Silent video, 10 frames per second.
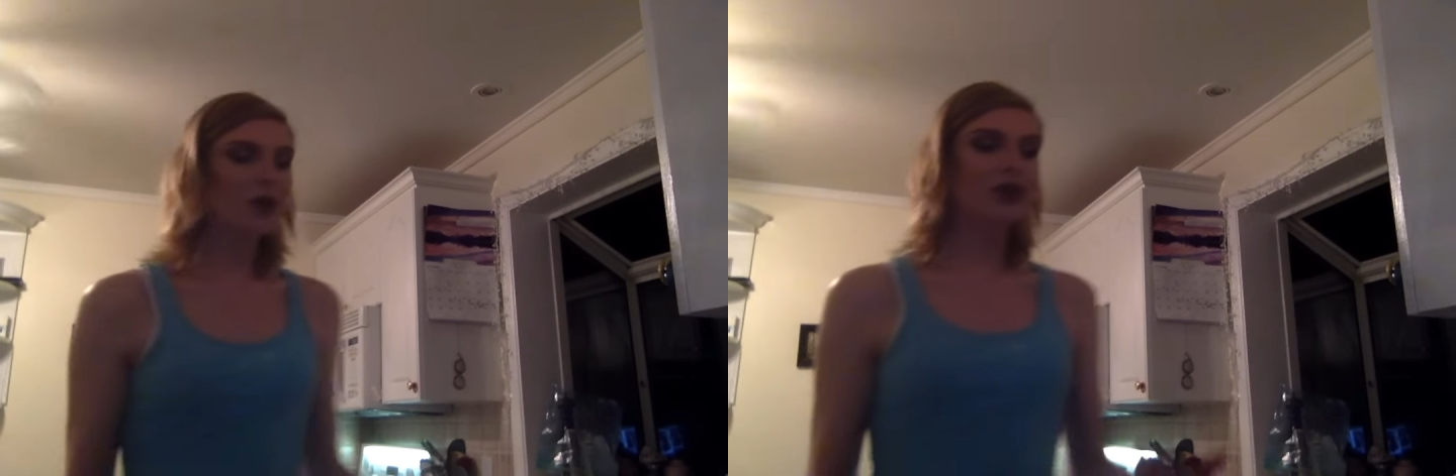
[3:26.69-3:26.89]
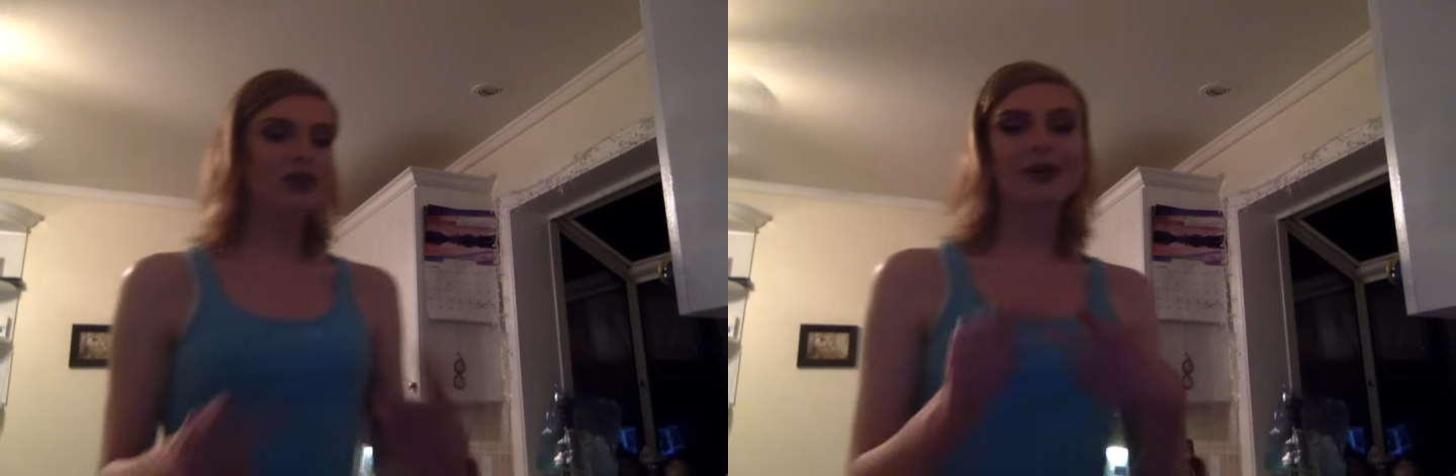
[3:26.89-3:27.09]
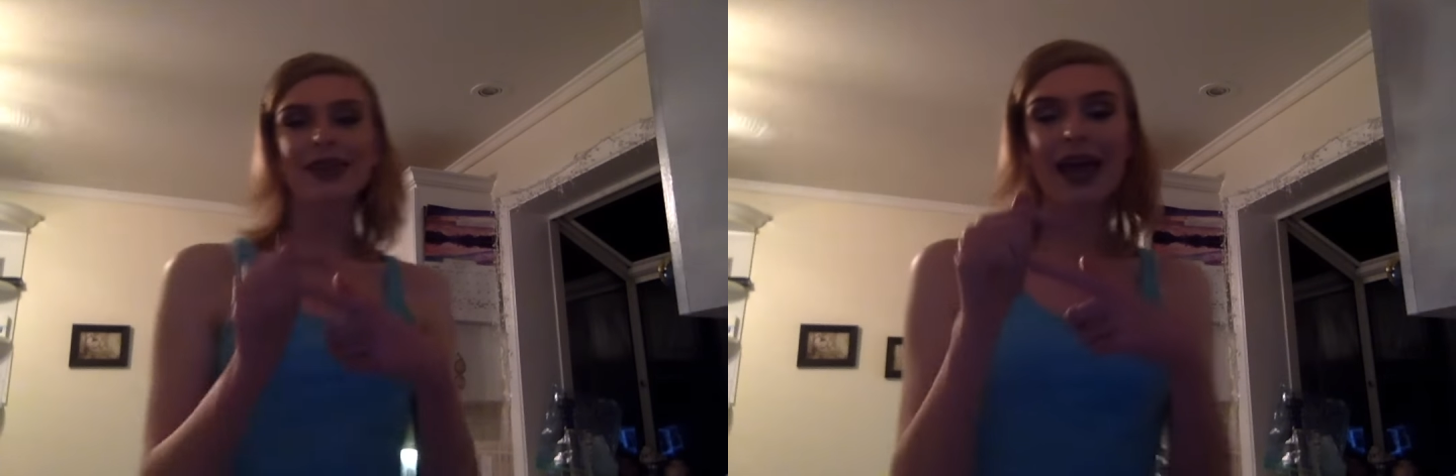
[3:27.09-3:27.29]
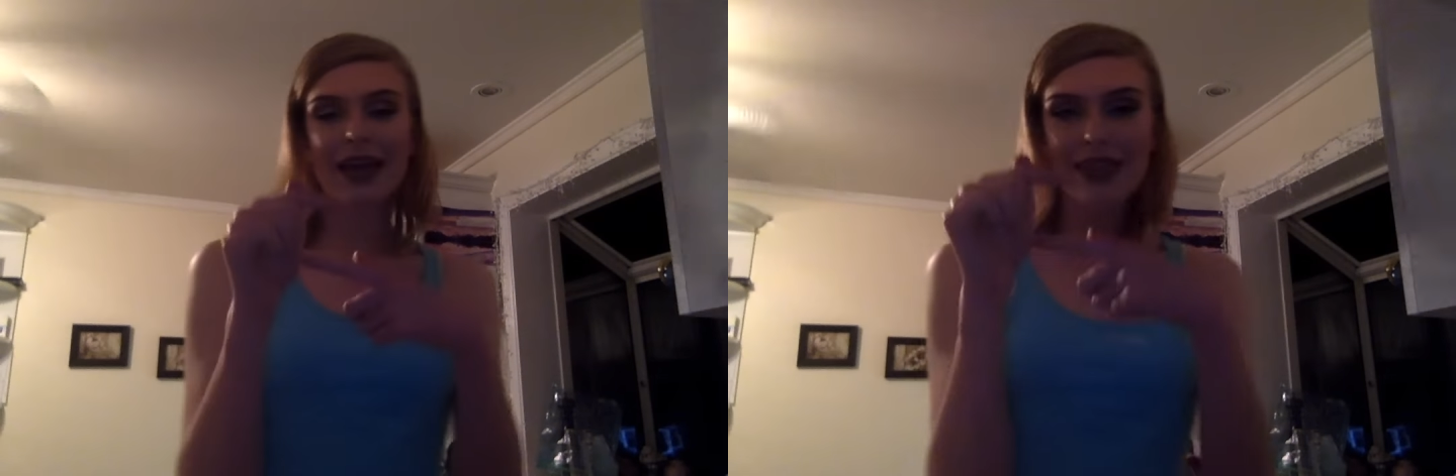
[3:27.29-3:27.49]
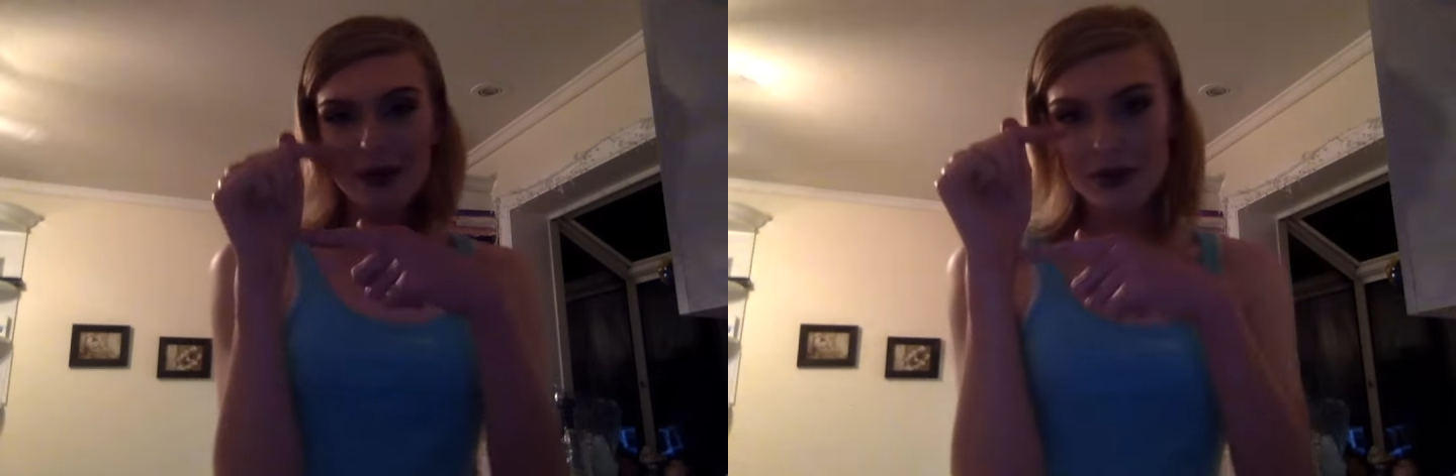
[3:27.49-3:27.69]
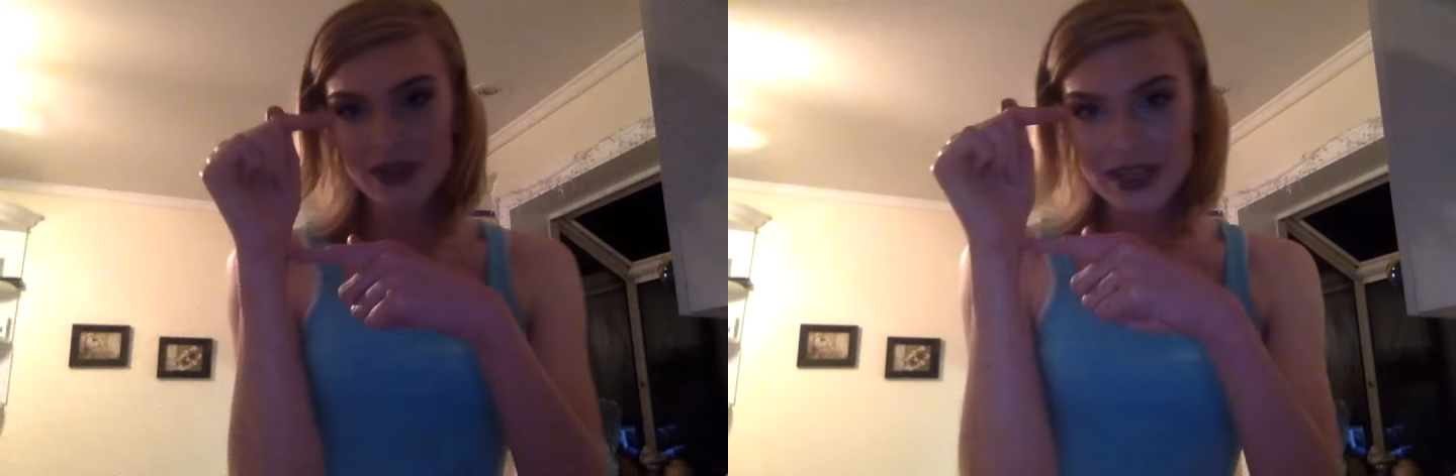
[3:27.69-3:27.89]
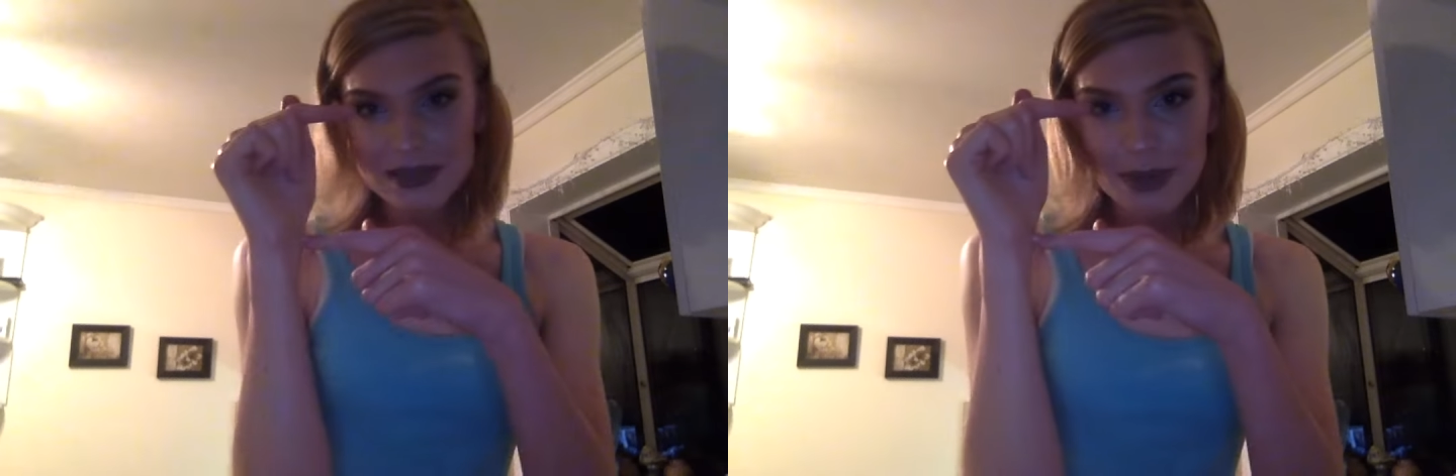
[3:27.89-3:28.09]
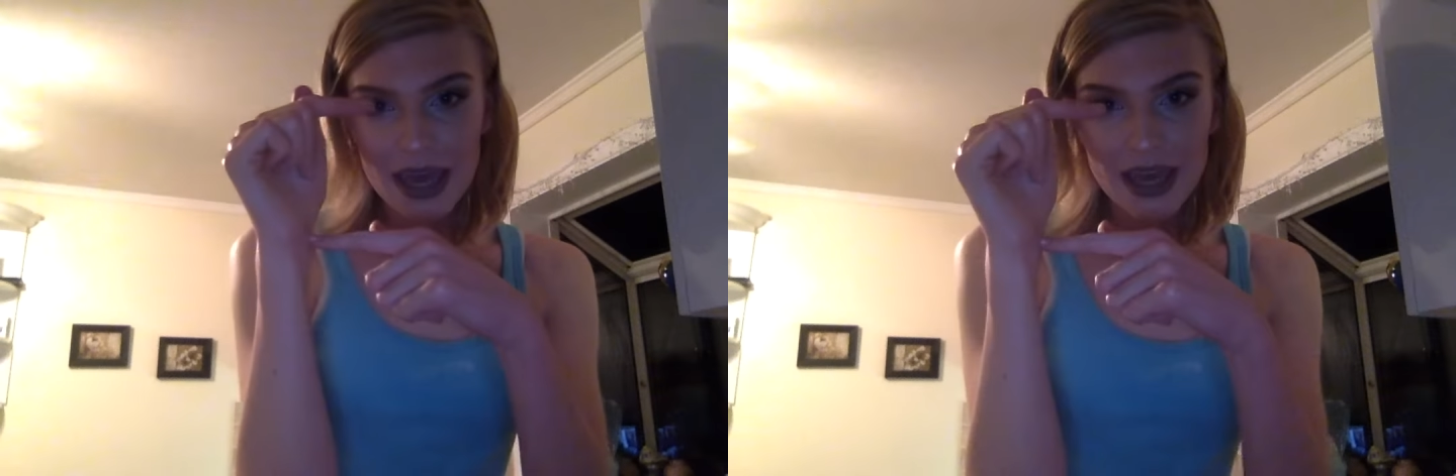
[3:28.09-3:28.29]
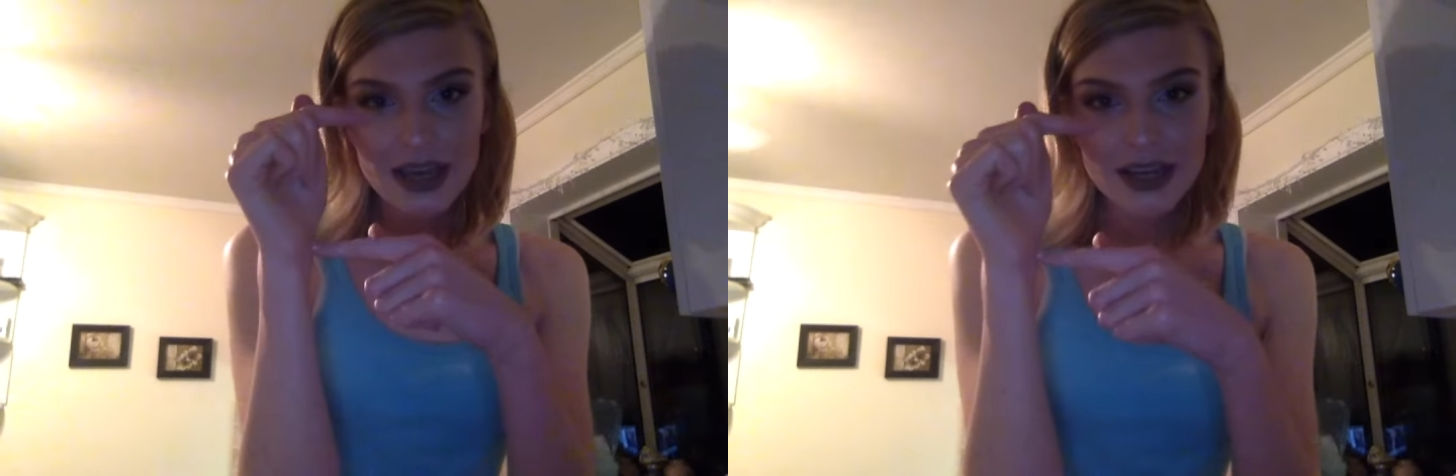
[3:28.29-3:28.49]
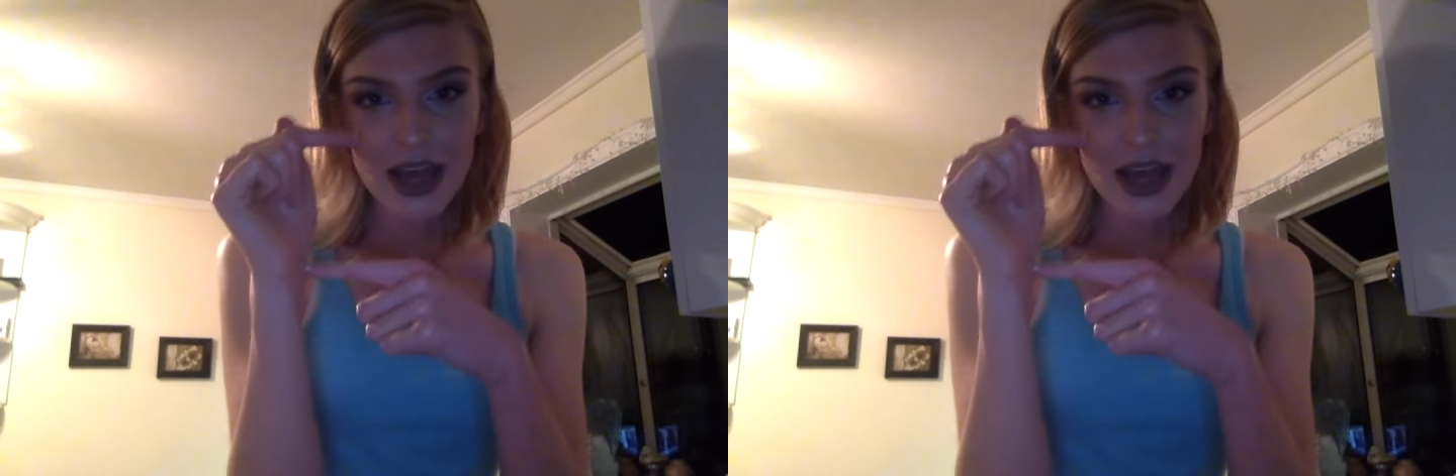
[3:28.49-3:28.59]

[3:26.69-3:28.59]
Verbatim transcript: go into my leg that were this big.